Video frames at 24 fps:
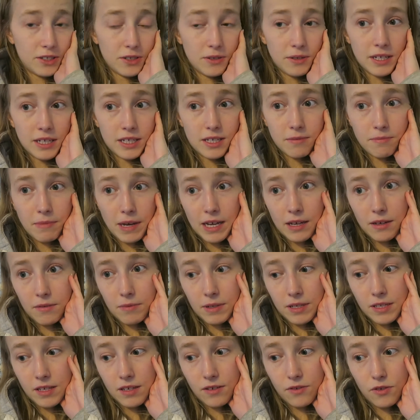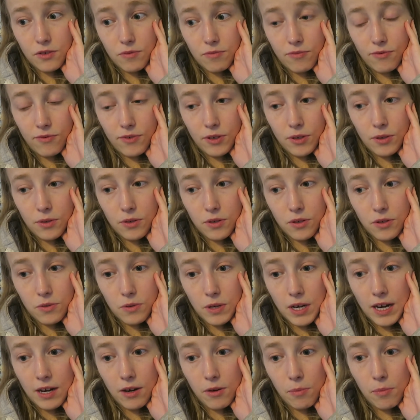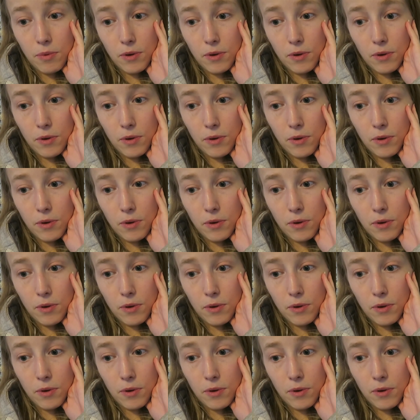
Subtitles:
do need to make myself some food as well,